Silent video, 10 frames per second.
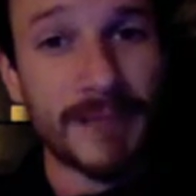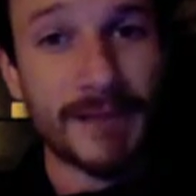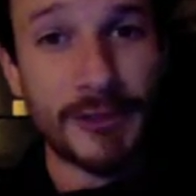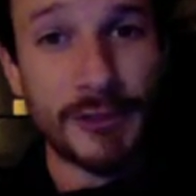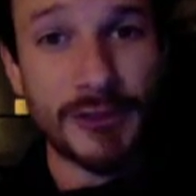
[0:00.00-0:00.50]

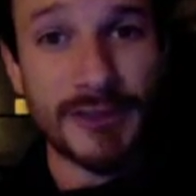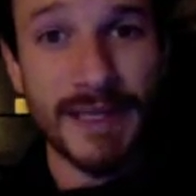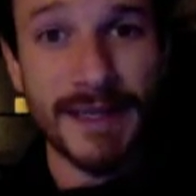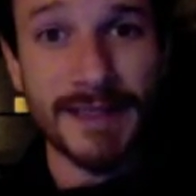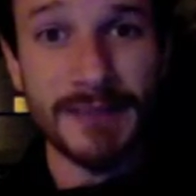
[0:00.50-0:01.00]
let's just
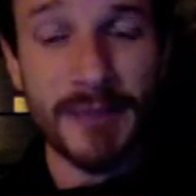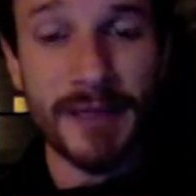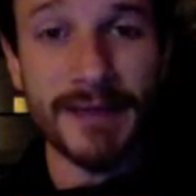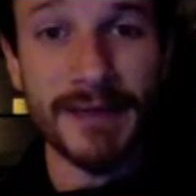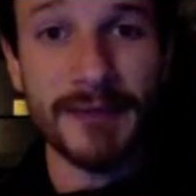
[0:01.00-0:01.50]
say, has
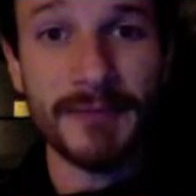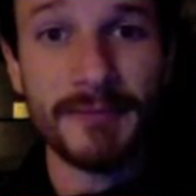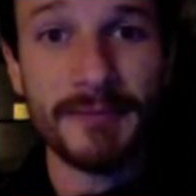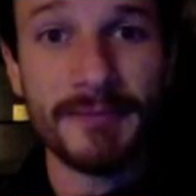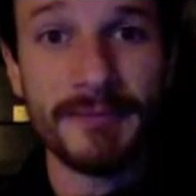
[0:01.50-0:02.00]
been
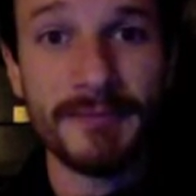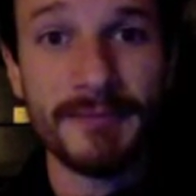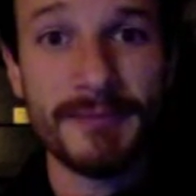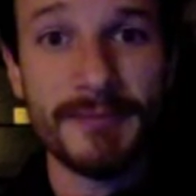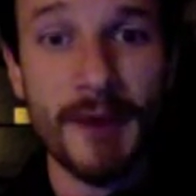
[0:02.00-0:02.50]

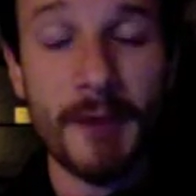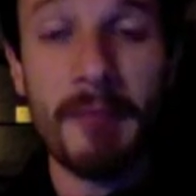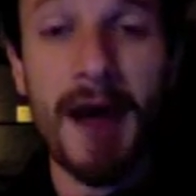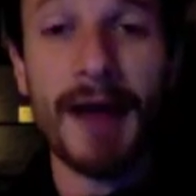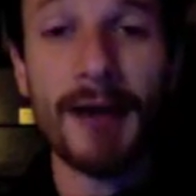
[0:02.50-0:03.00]
a
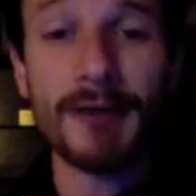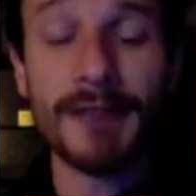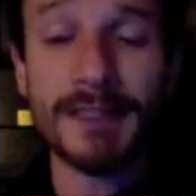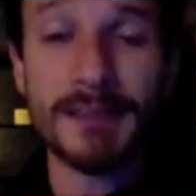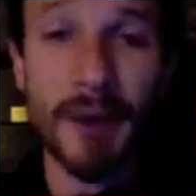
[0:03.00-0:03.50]
mild
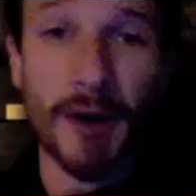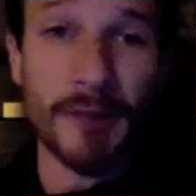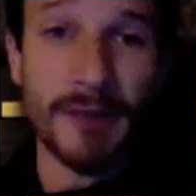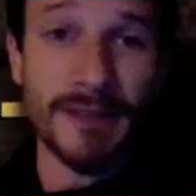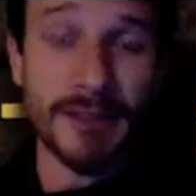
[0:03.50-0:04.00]

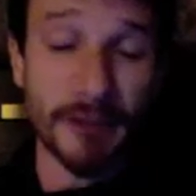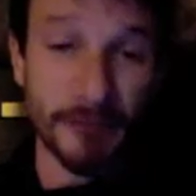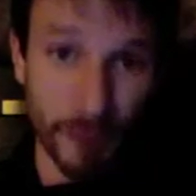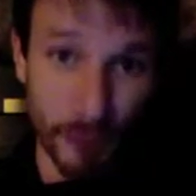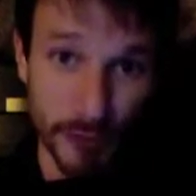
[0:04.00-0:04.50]
experiment in
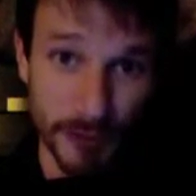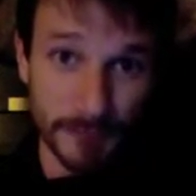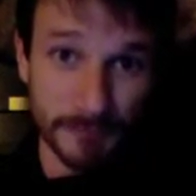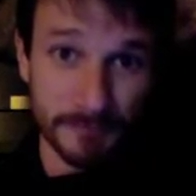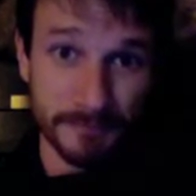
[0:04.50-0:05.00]
confusion.
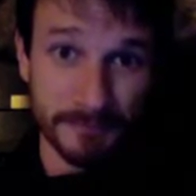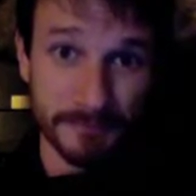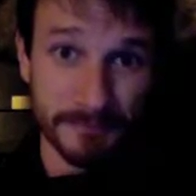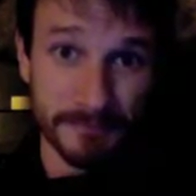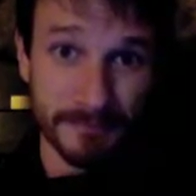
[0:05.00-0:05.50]

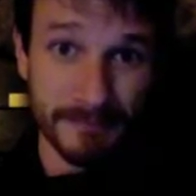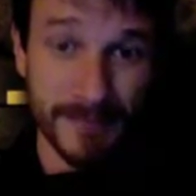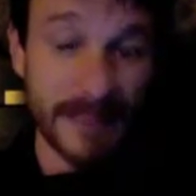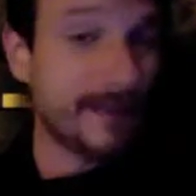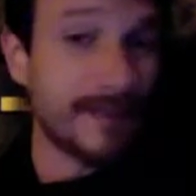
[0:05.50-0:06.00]

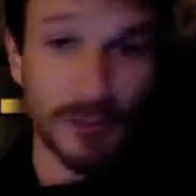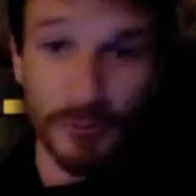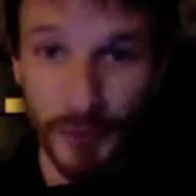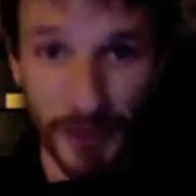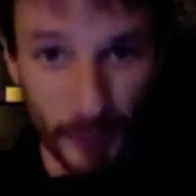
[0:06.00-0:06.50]
It doesn't
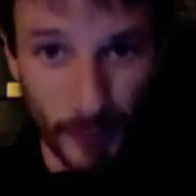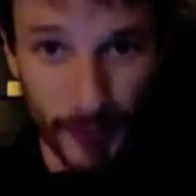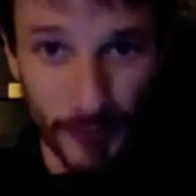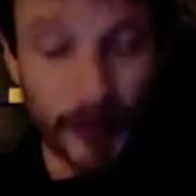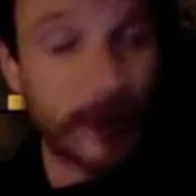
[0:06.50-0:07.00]
really work.
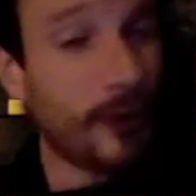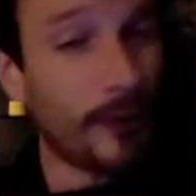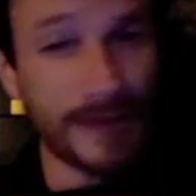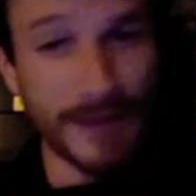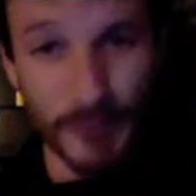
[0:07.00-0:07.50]
We
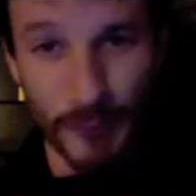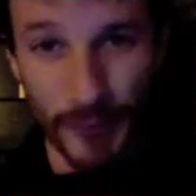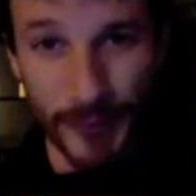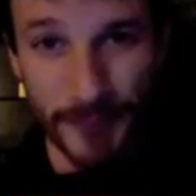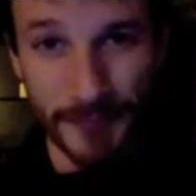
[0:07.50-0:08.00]
know it doesn't
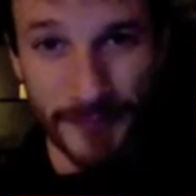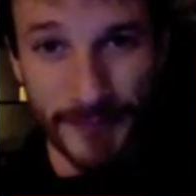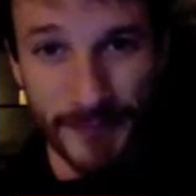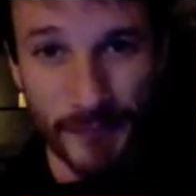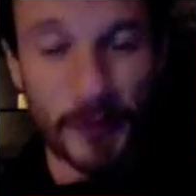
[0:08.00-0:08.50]
work.
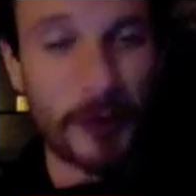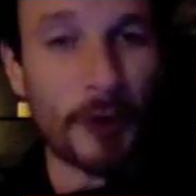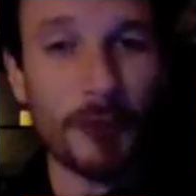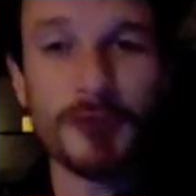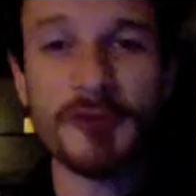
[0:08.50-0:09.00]
We
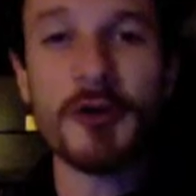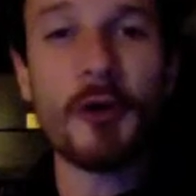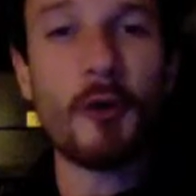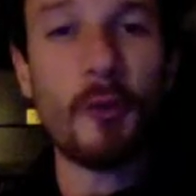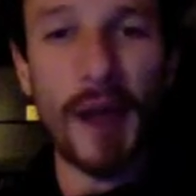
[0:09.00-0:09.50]
know there's
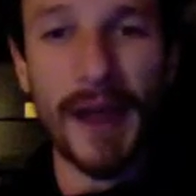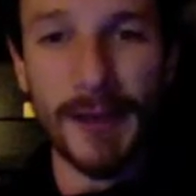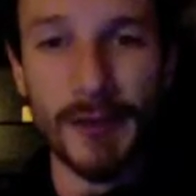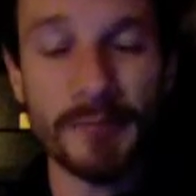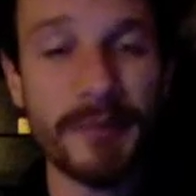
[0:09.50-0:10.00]
no way
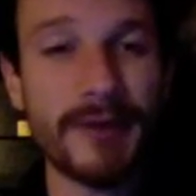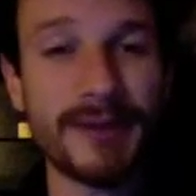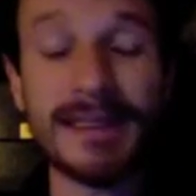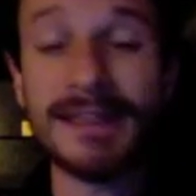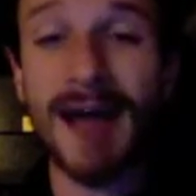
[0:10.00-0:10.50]
you can build
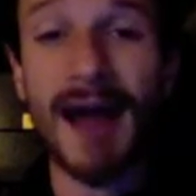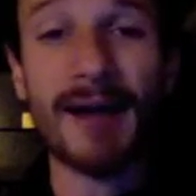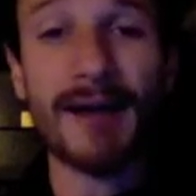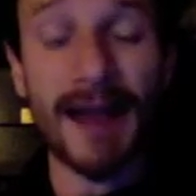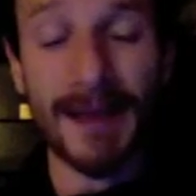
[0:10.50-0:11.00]
an
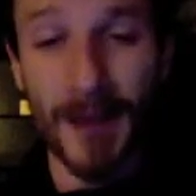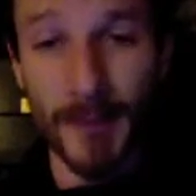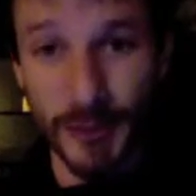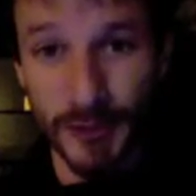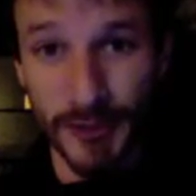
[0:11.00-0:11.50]
entire
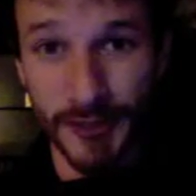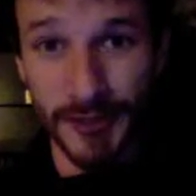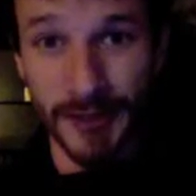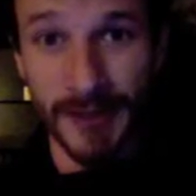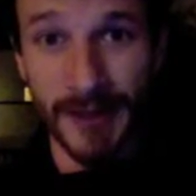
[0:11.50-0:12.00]
economic
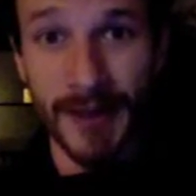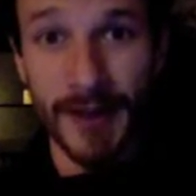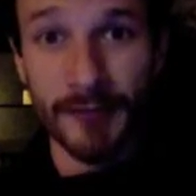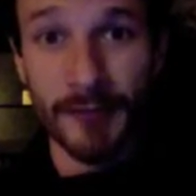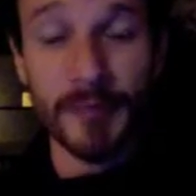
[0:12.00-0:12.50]
structure
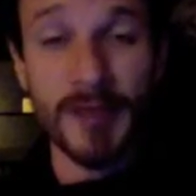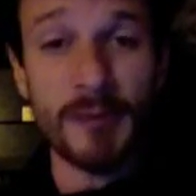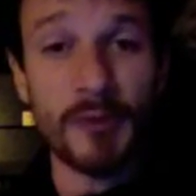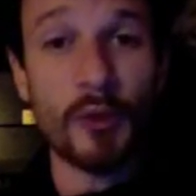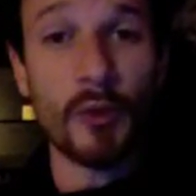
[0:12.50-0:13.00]
from
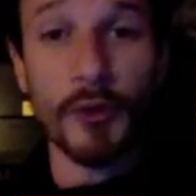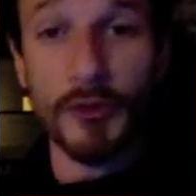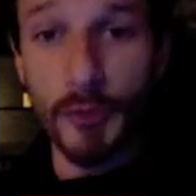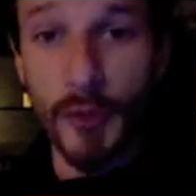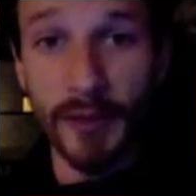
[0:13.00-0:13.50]
people who are
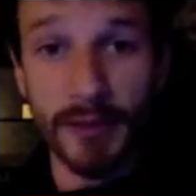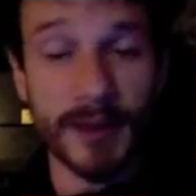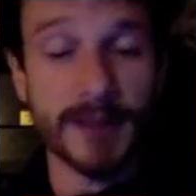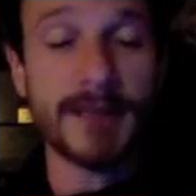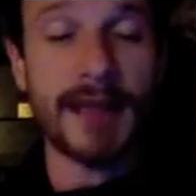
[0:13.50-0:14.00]
doing
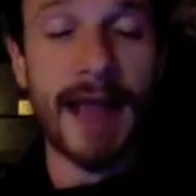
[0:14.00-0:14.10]
things they